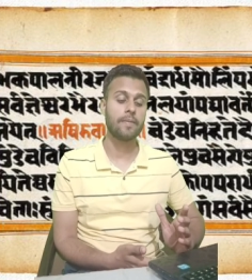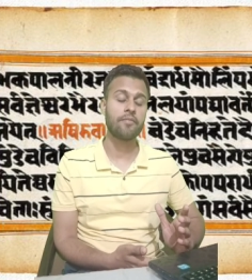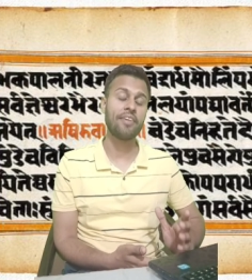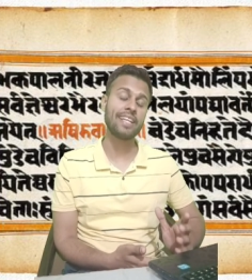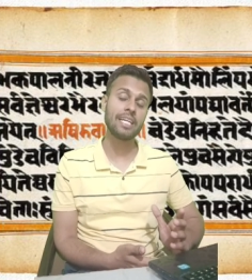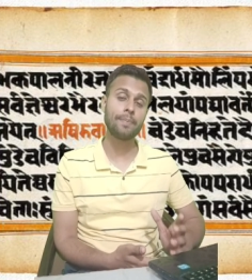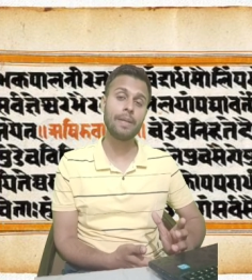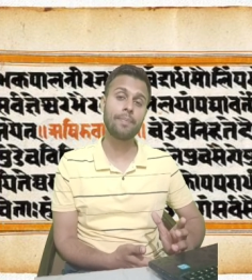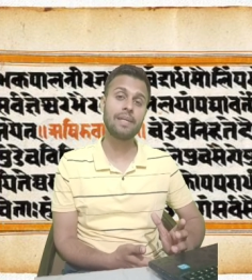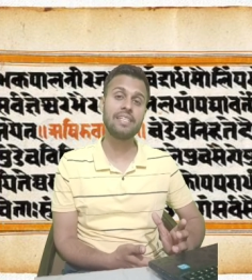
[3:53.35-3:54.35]
Vedic
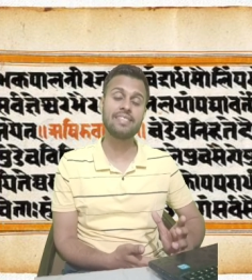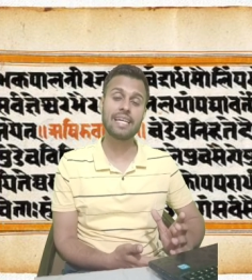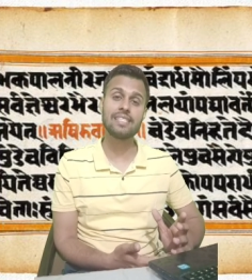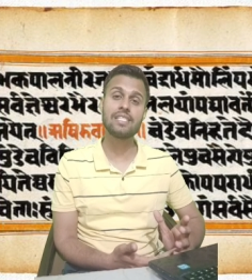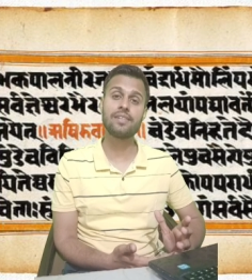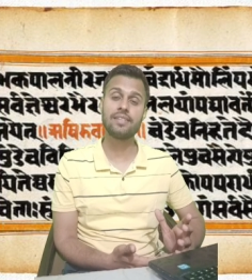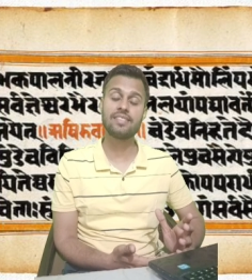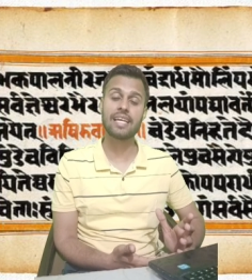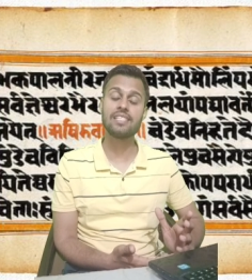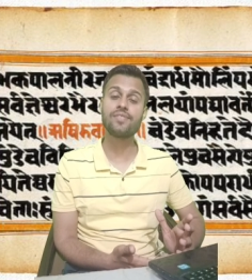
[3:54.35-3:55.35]
people
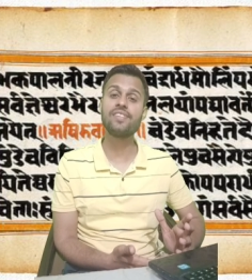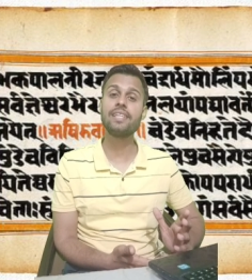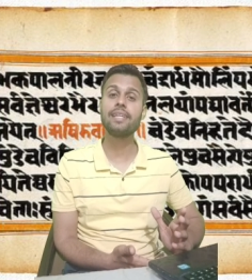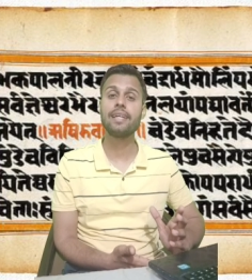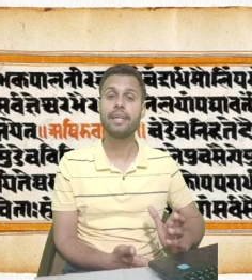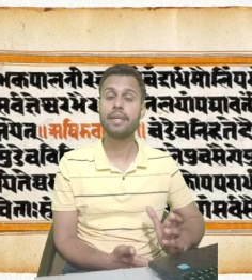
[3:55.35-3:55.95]
decisively